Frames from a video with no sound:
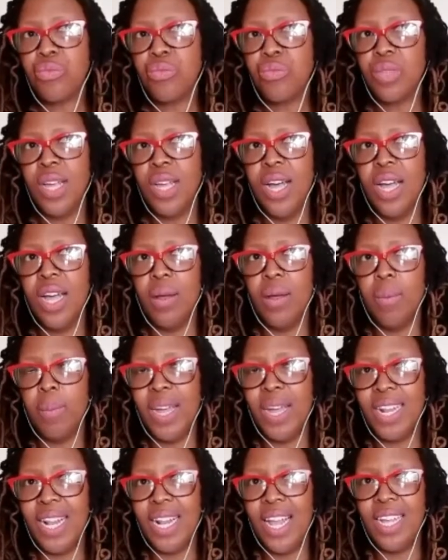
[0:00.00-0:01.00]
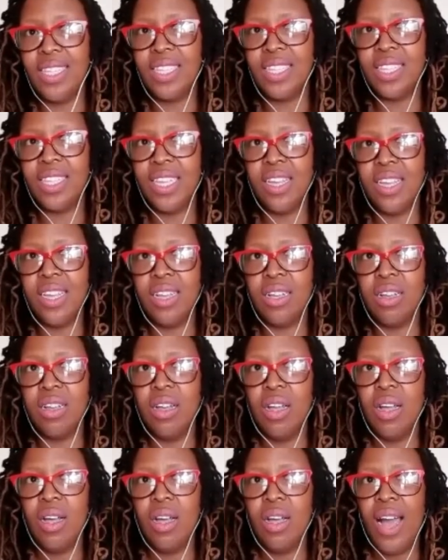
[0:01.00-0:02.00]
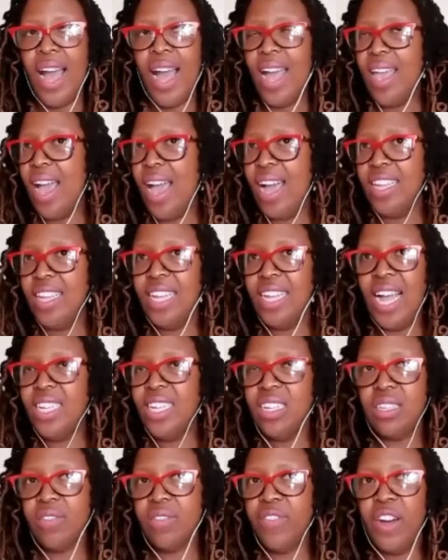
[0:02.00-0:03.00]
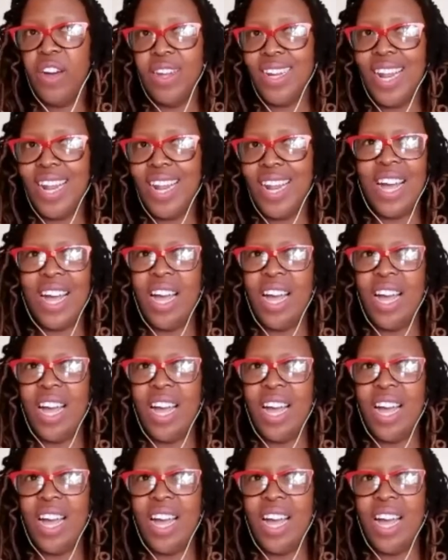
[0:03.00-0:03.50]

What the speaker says: my clients saying, I just felt like